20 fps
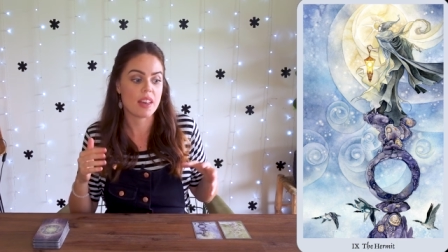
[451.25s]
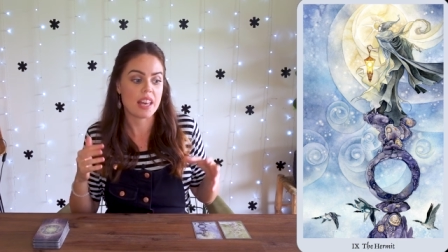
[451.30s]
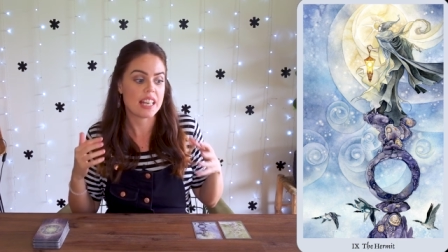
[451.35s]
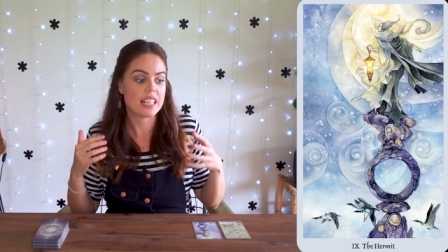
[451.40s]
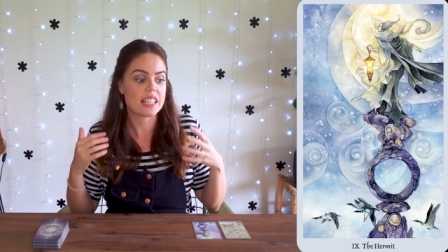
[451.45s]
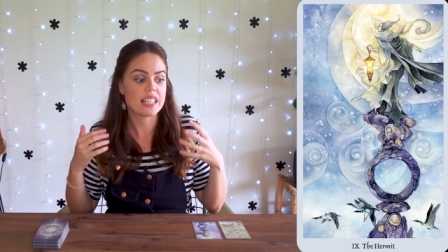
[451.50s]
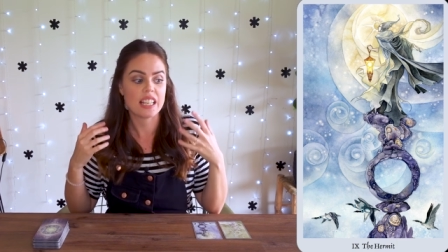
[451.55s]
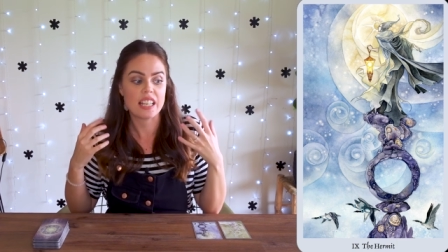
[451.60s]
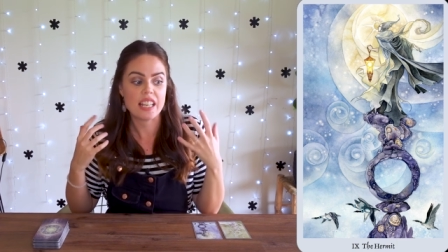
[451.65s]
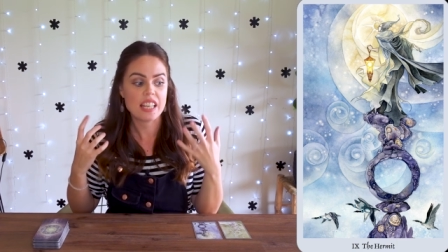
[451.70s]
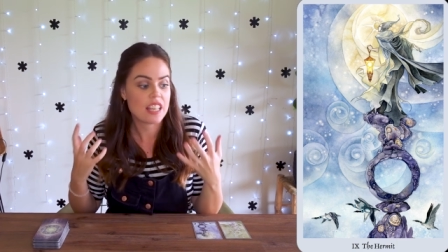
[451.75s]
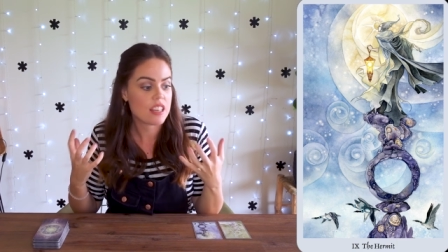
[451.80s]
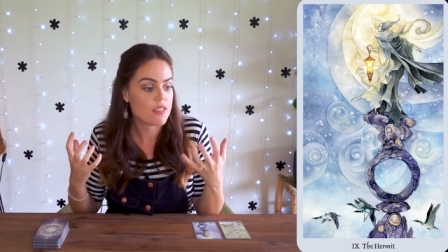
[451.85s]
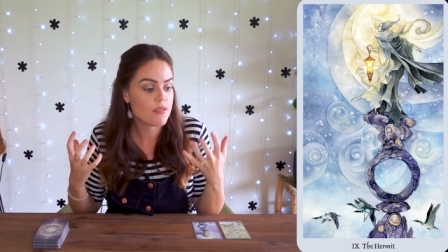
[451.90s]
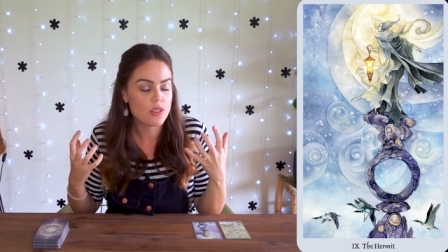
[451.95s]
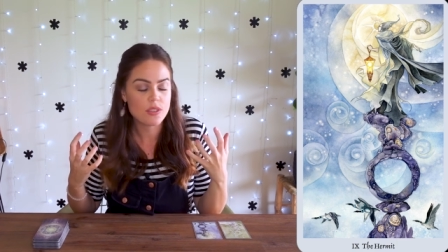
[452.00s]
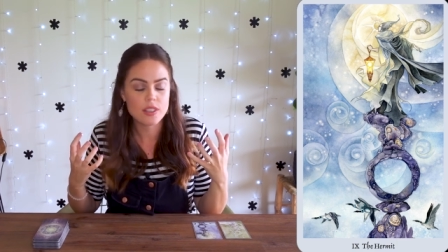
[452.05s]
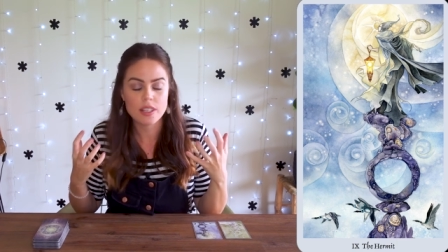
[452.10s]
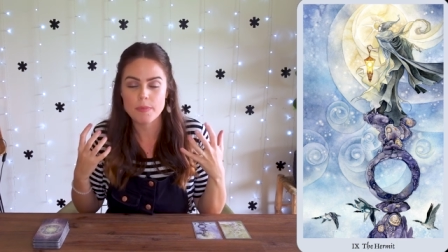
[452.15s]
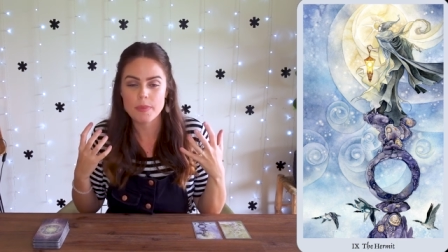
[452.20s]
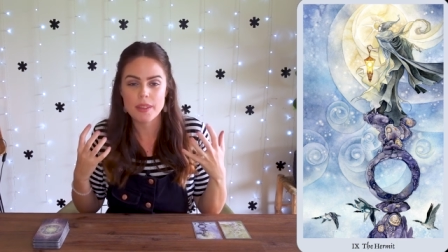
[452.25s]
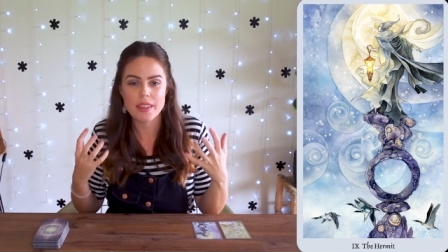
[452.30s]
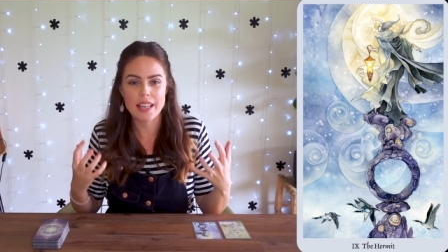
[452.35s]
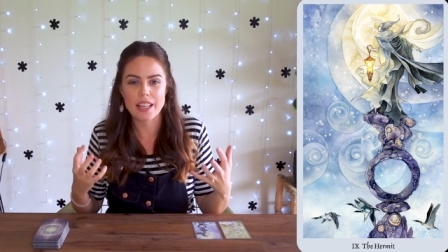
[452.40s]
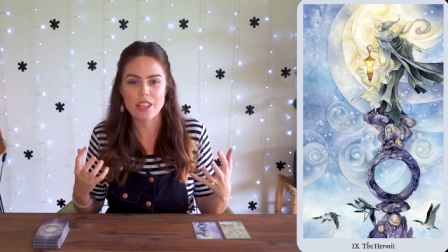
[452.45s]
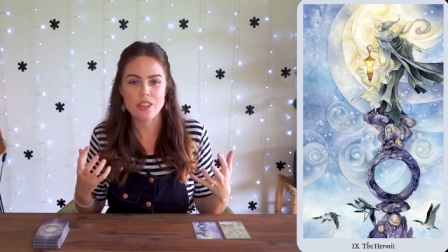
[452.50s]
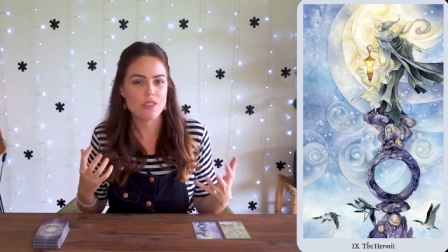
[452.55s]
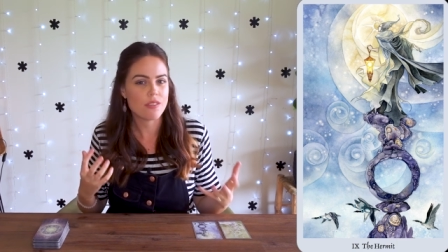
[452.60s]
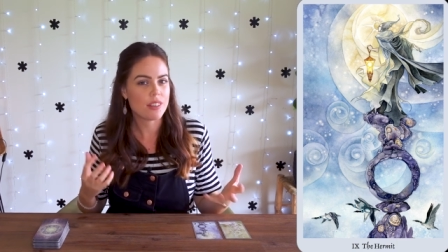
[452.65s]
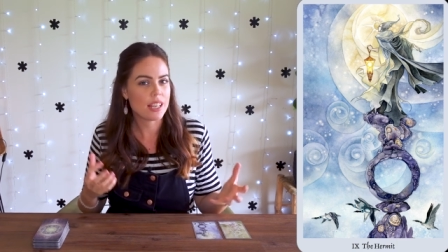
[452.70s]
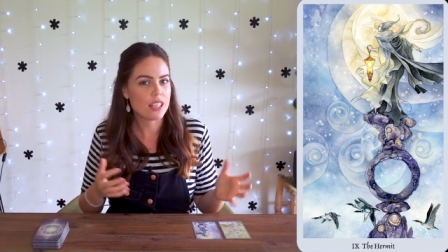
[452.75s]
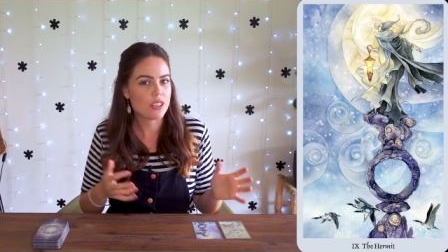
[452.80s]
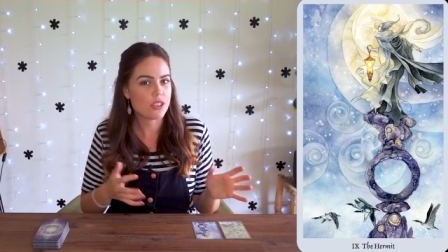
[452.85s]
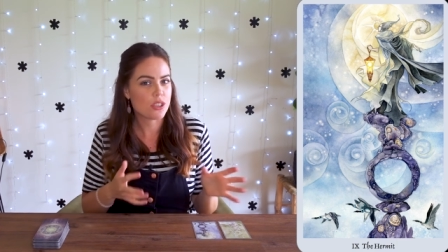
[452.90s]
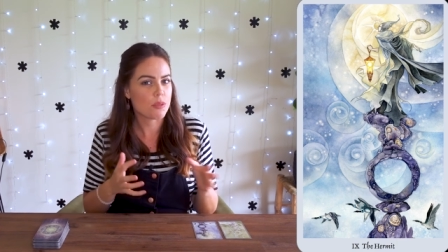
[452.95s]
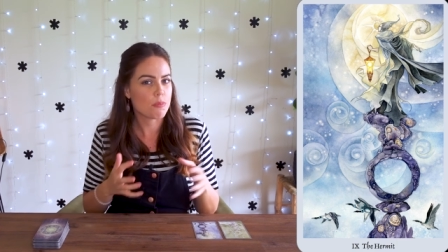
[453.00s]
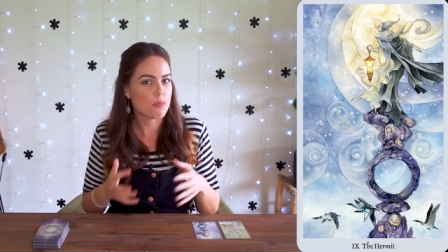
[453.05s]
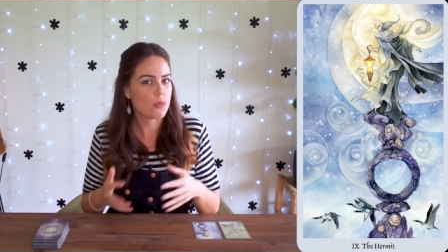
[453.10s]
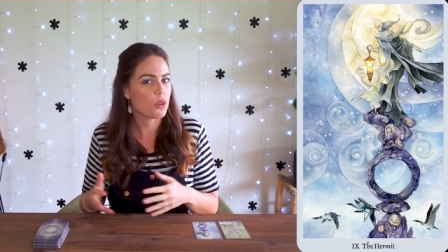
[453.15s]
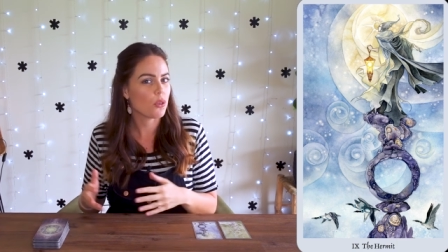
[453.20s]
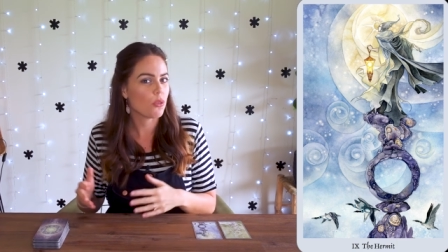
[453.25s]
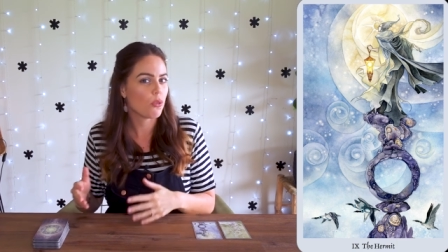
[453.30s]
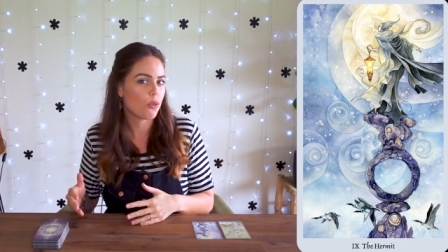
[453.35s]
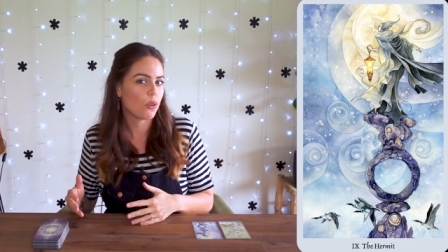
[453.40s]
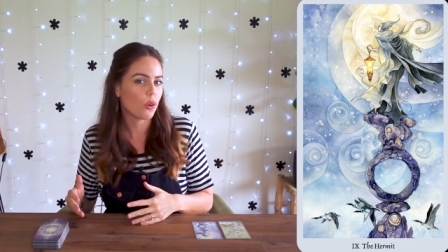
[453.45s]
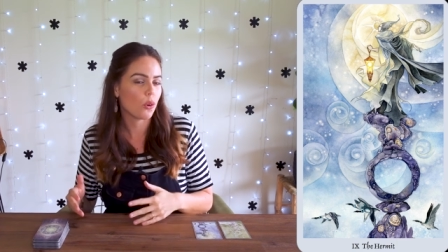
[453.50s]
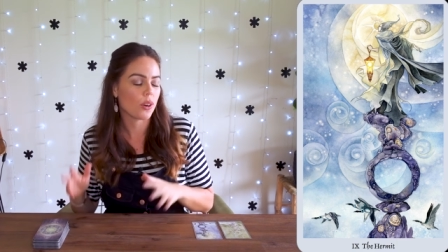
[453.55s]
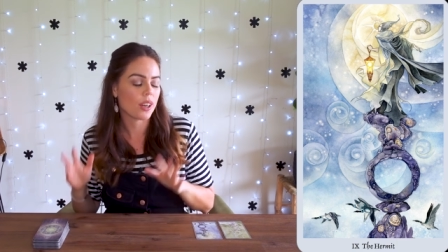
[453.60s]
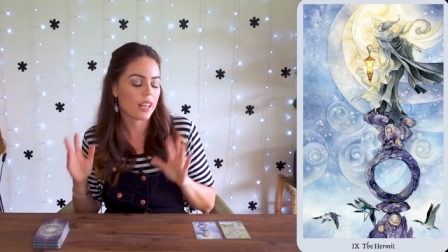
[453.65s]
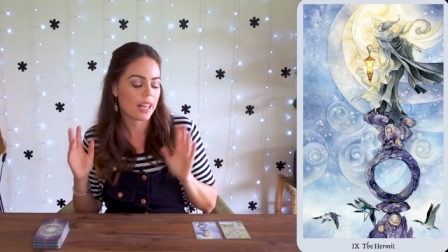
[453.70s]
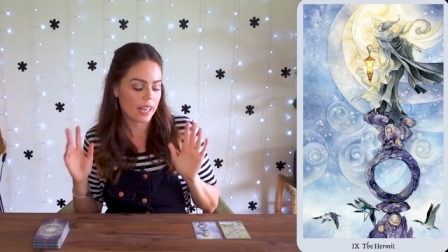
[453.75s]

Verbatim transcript: it's going to give you something that you need to move forward.